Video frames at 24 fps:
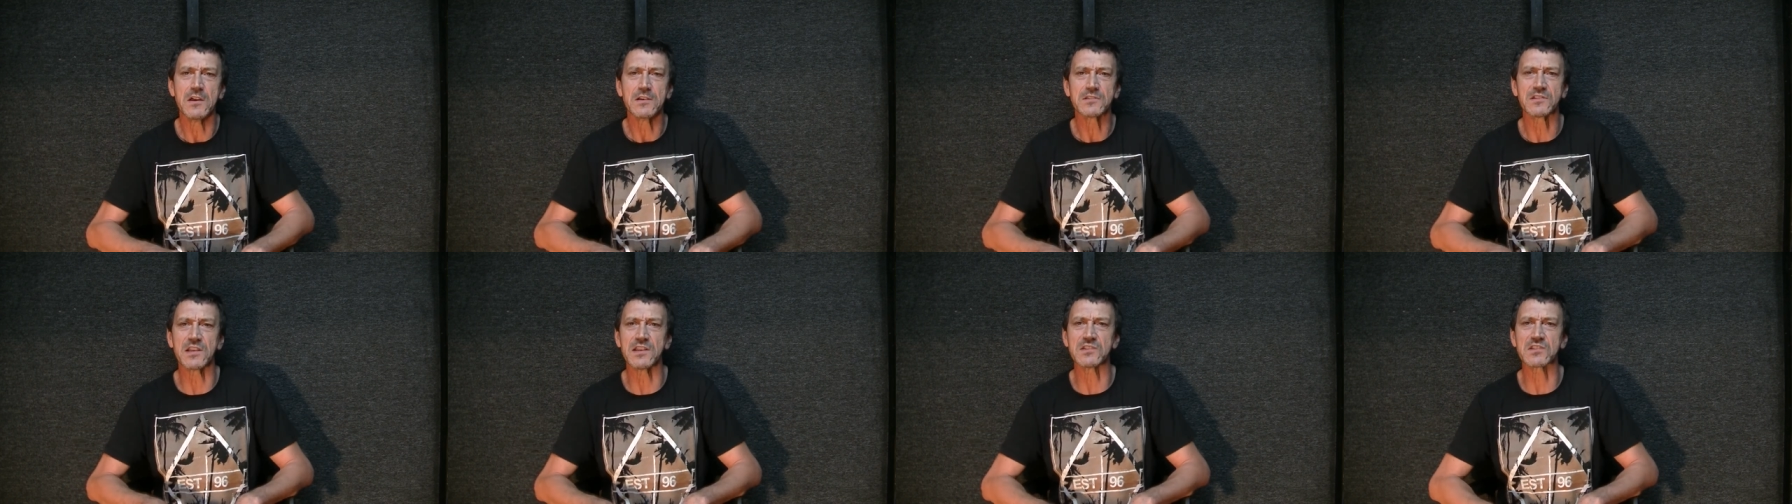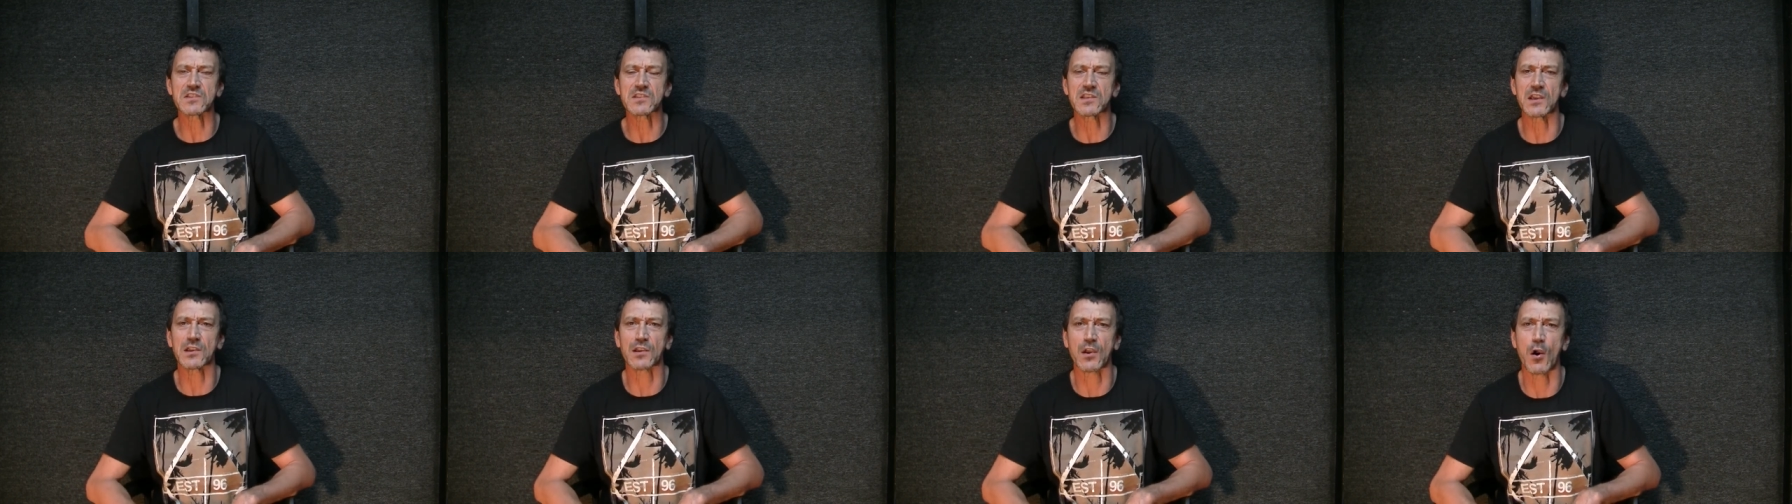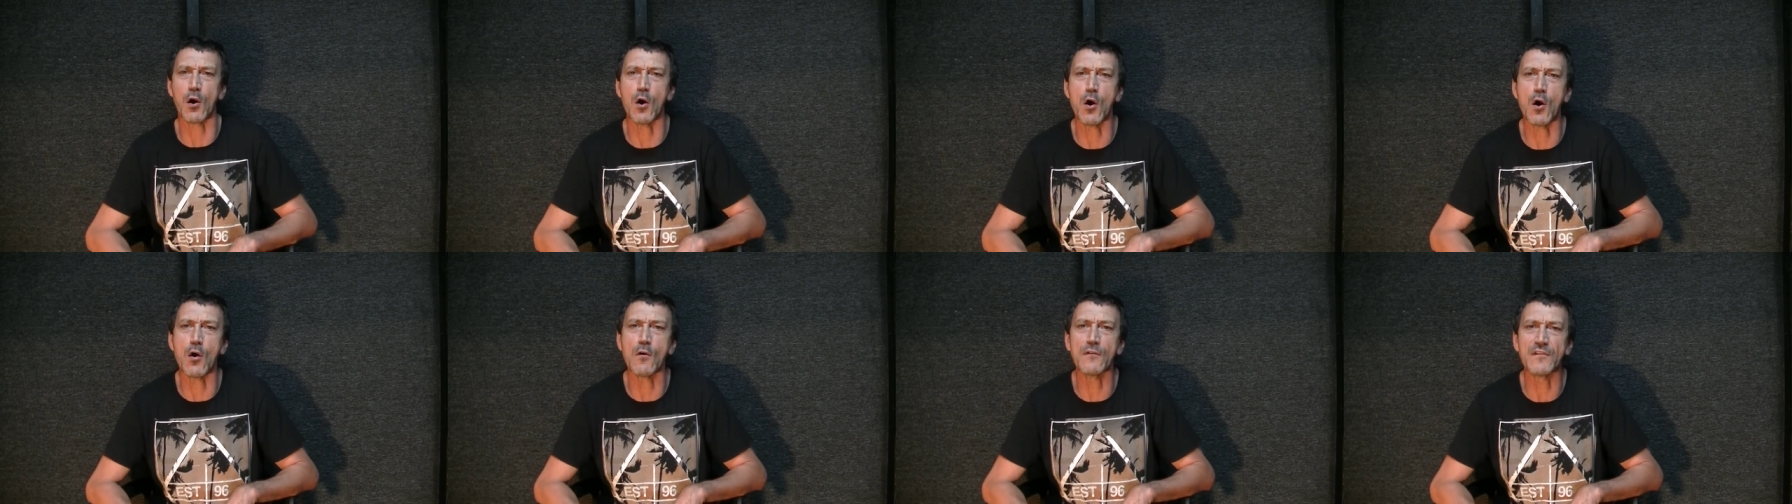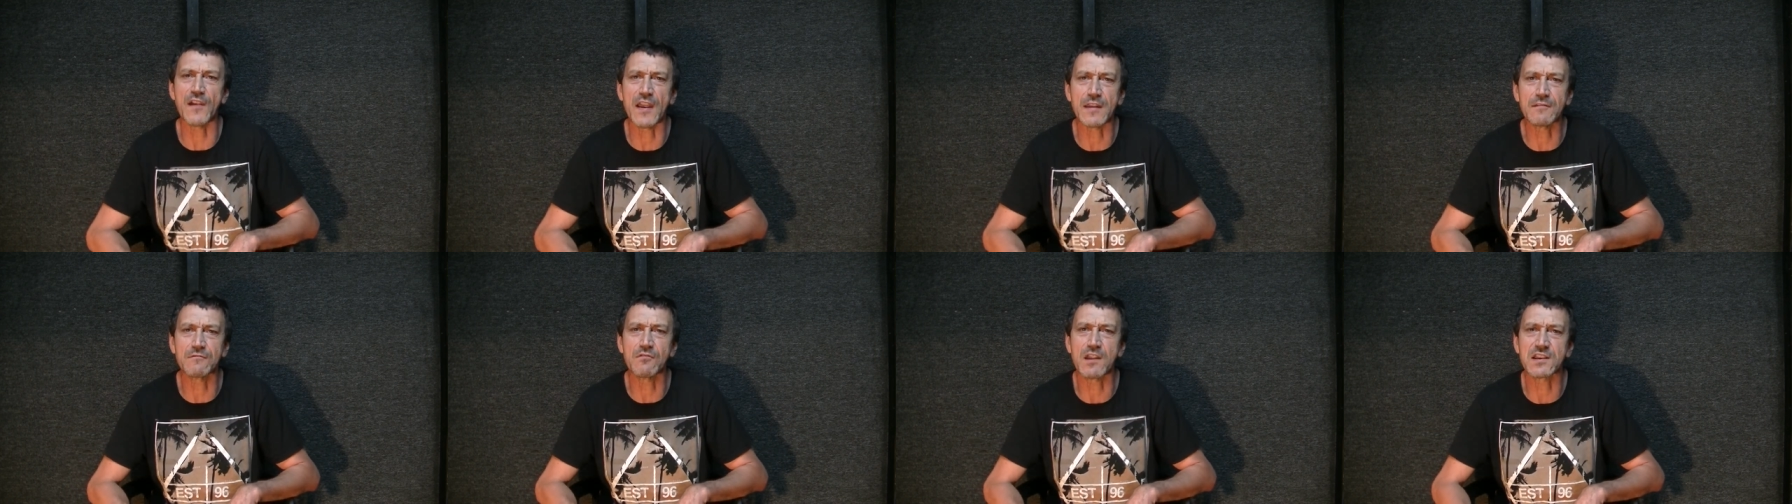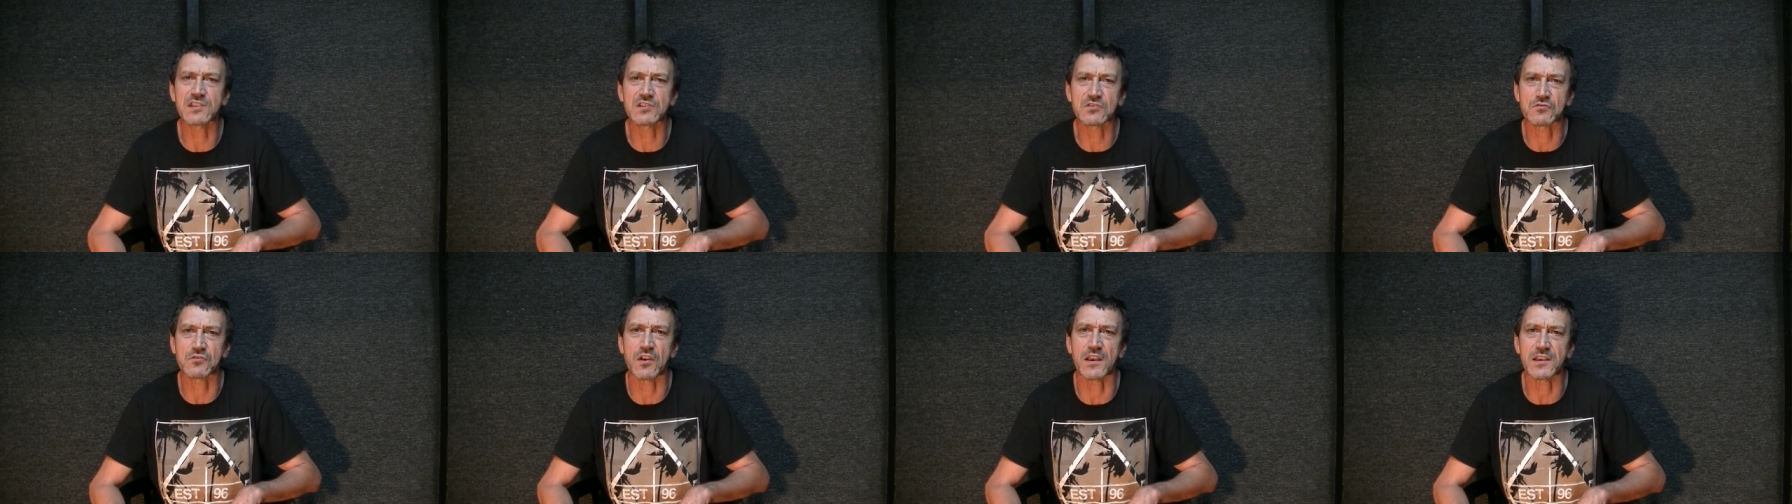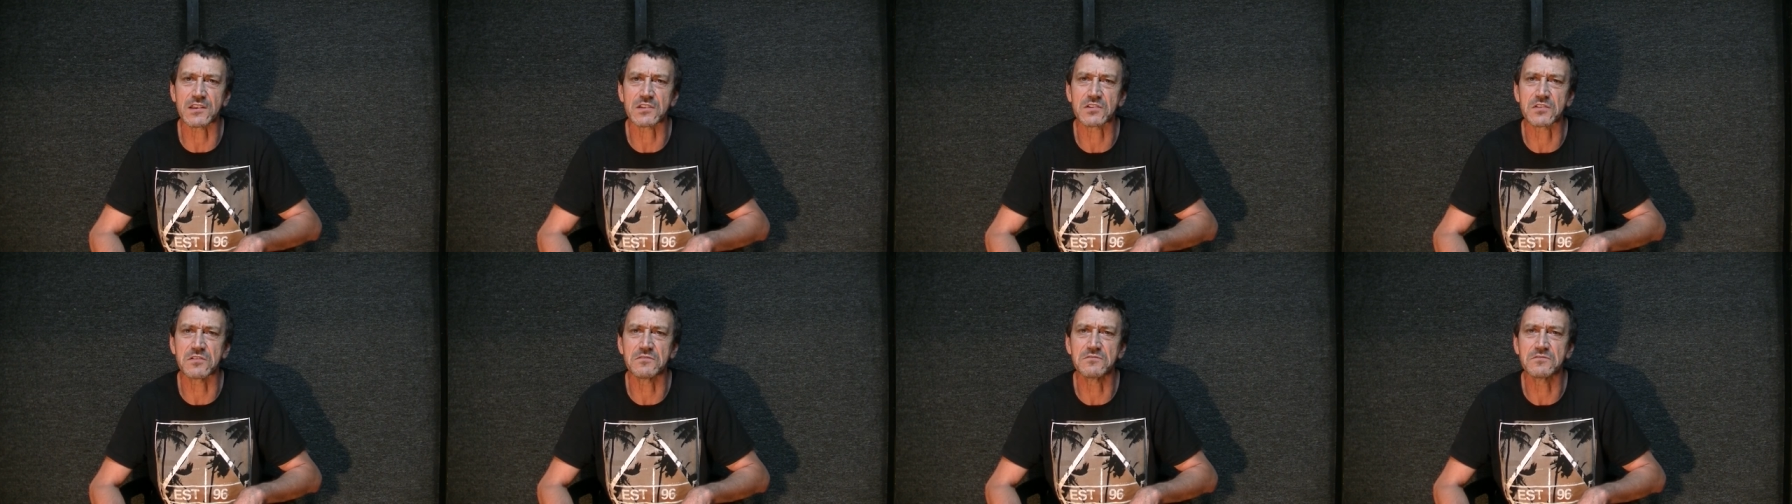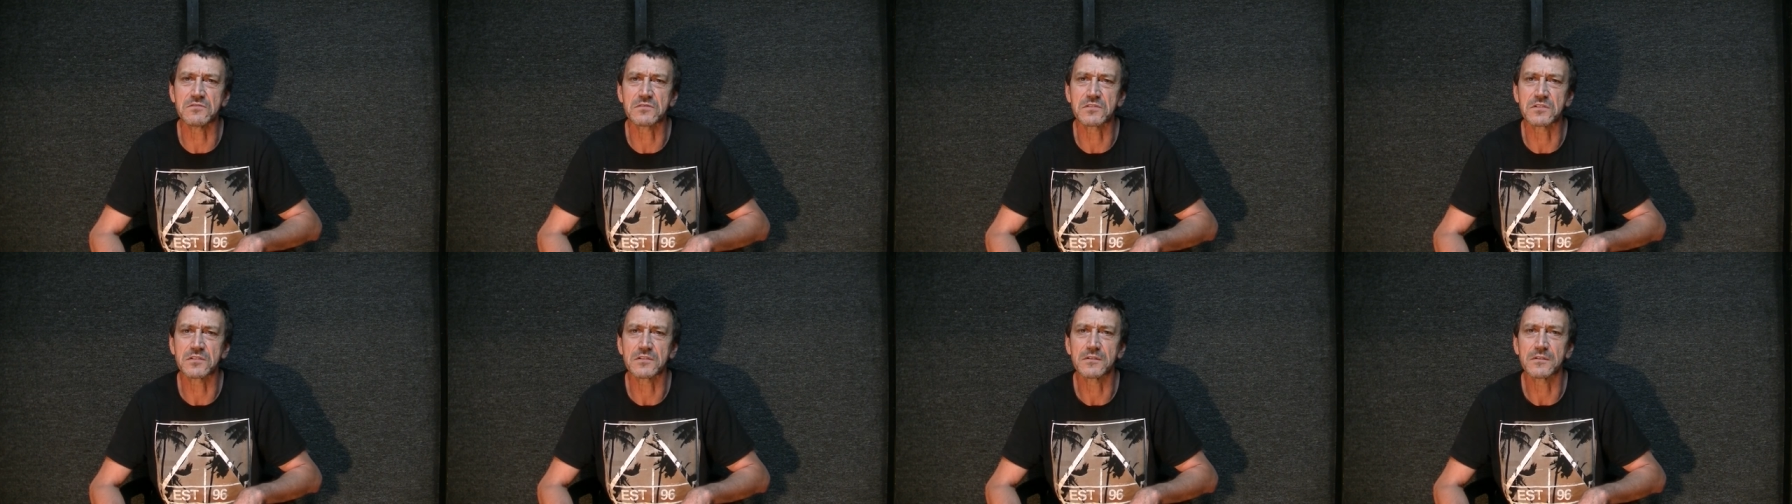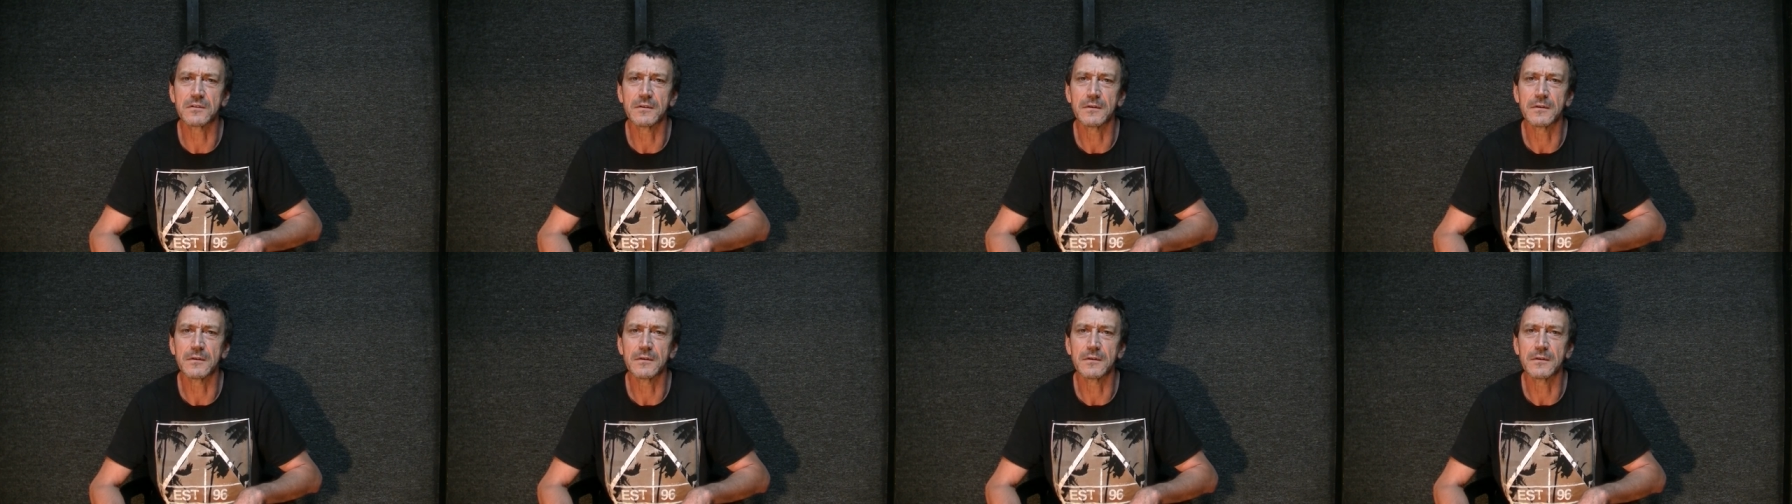since the COVID restrictions.